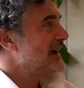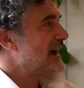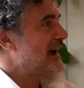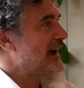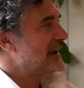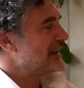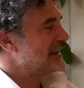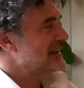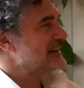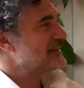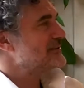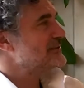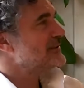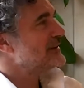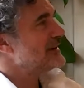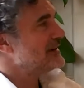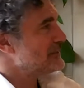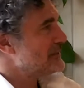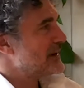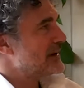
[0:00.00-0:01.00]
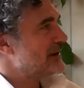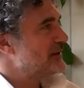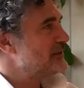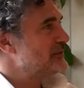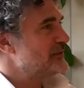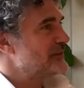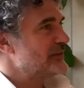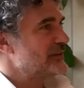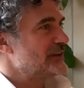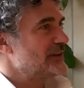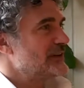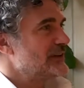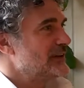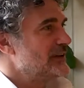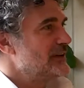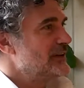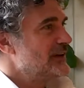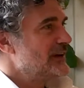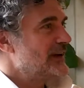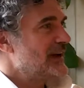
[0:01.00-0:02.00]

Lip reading: I can really make you feel